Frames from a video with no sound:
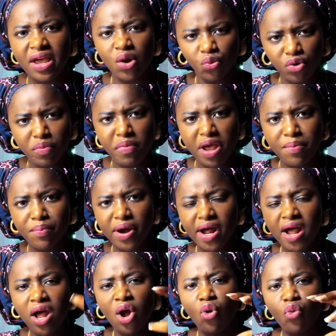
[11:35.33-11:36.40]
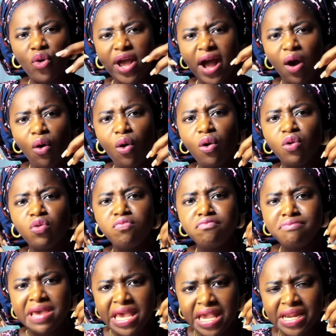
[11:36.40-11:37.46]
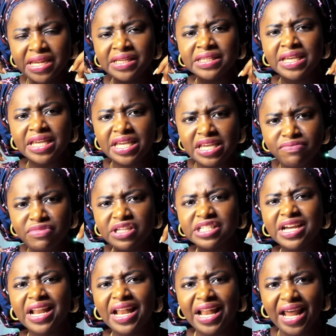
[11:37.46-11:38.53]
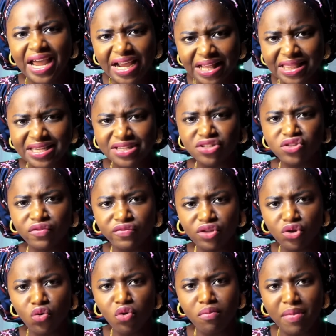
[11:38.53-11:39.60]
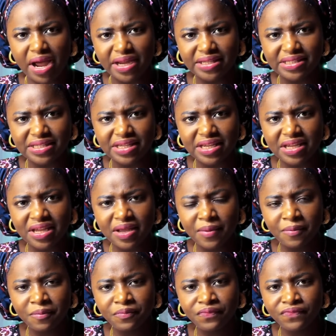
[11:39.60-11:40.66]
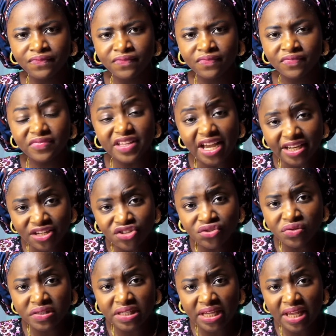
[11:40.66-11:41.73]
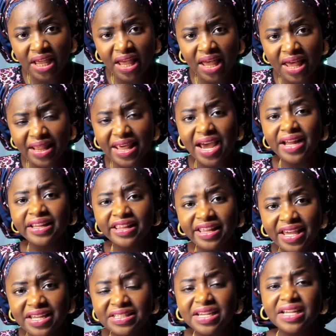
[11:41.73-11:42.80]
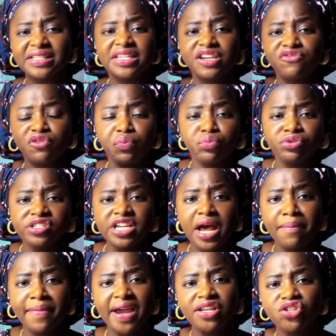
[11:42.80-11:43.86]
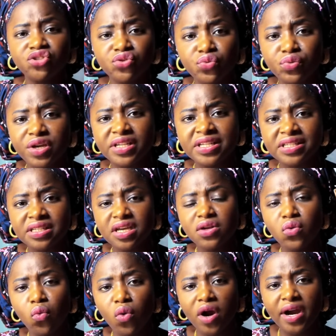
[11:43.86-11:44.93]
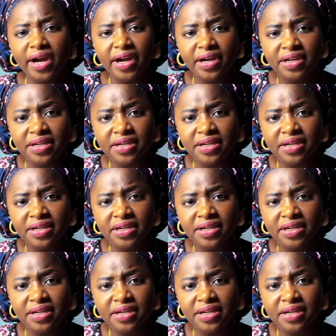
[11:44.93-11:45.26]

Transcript: Remember, we are all made in the image and likeness of the Almighty. That is to say, there are things that if we put our minds to it, it's going to work.